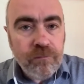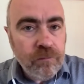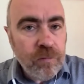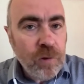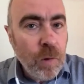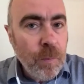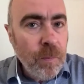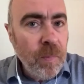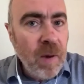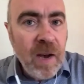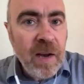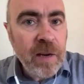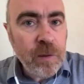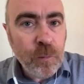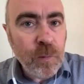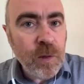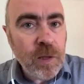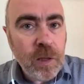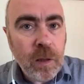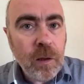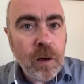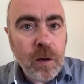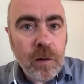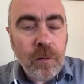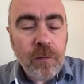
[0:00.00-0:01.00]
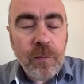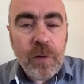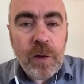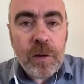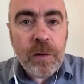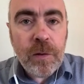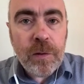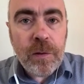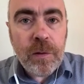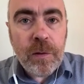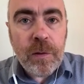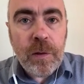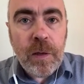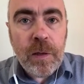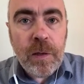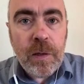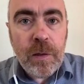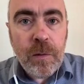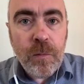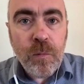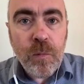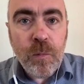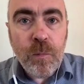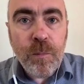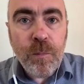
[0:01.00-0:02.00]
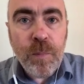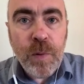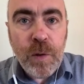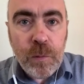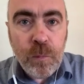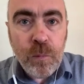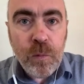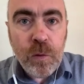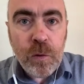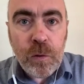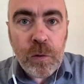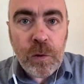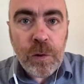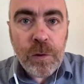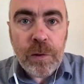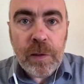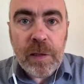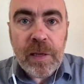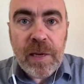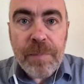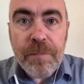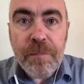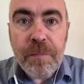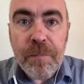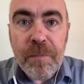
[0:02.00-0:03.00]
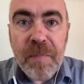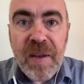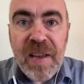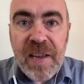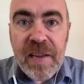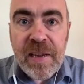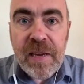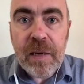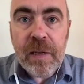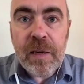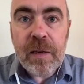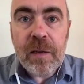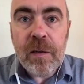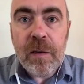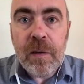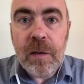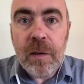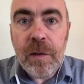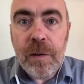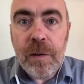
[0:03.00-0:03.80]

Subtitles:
combined with a lot of other, but will certainly make